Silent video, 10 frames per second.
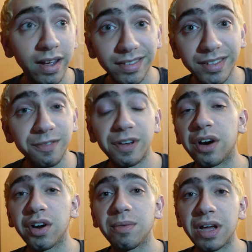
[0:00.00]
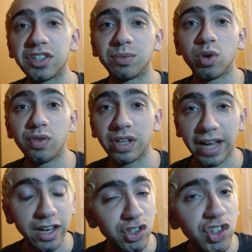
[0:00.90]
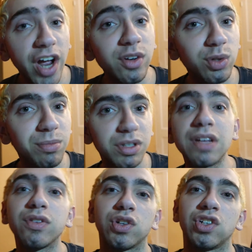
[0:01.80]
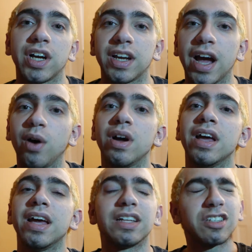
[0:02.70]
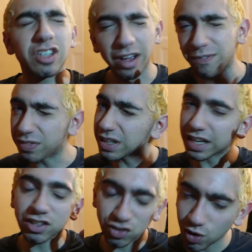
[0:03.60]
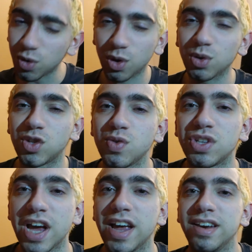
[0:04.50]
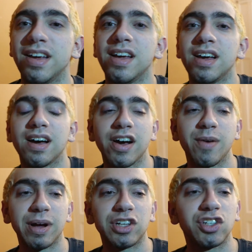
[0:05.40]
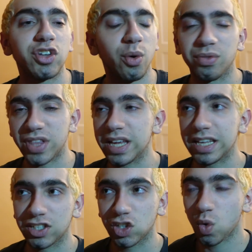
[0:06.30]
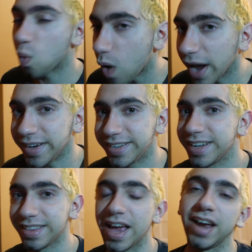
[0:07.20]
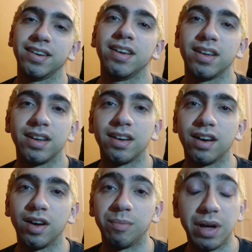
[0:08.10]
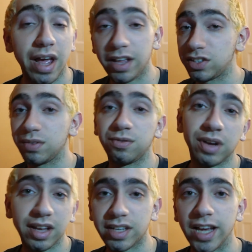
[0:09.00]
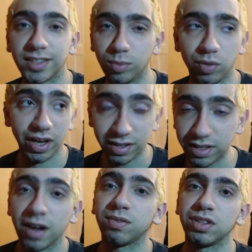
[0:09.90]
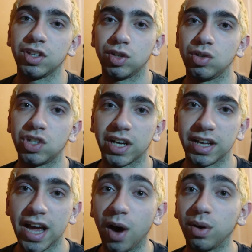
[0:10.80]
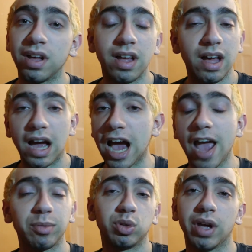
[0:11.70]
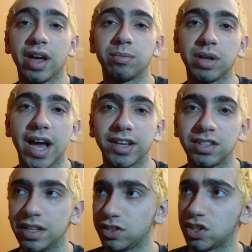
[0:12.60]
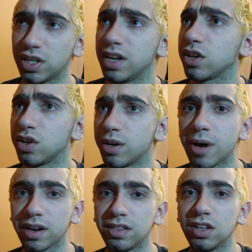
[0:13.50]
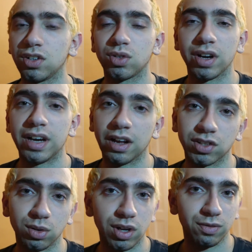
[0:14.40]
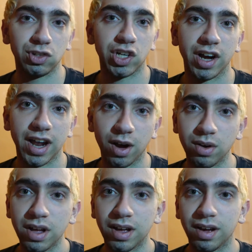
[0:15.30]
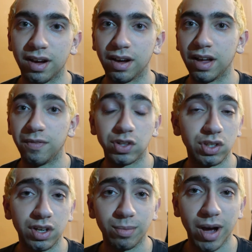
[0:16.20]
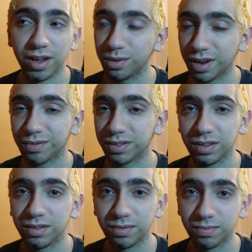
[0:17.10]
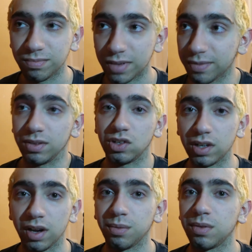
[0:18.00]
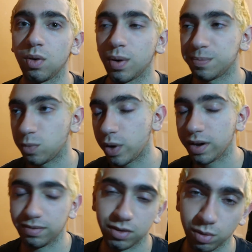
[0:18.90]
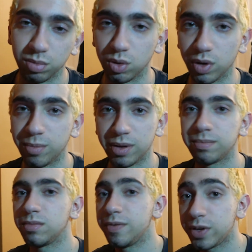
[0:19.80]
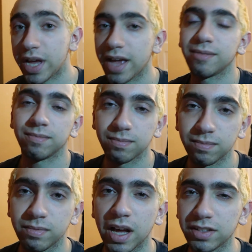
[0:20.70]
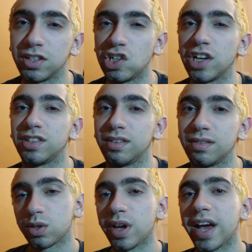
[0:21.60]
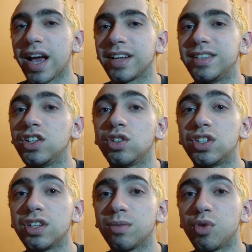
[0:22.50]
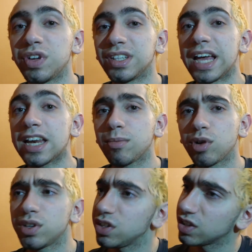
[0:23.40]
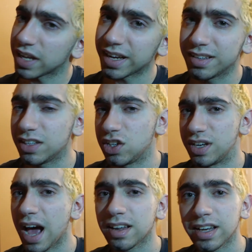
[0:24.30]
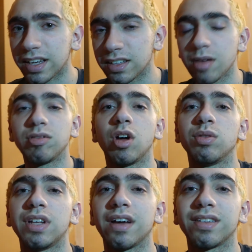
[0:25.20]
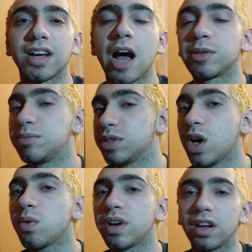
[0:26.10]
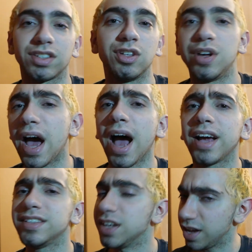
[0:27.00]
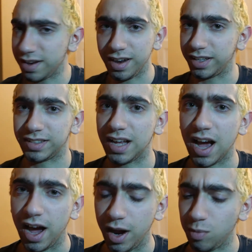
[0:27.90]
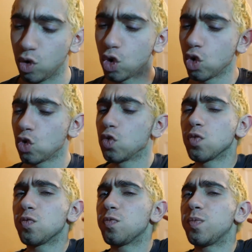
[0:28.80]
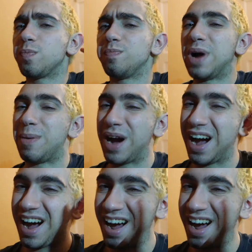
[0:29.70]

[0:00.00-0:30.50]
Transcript: It's a very amazing movie. Like, I genuinely believe you should check it out. I feel like it's so close to a 10. I just don't think it's quite that, but it's a fantastic I definitely think you should check it out. I absolutely had a blast. It's in a good amount of theaters right now, so definitely check it out. If it's nearby you, definitely check it out. Or wait till Blu-ray, but if you can, I suggest it. So yeah, guys, did you see the movie Lady Bird? Did you like it? Did you not like it? Let me know down in the comments below, and I'll see you guys next time. Bye-bye.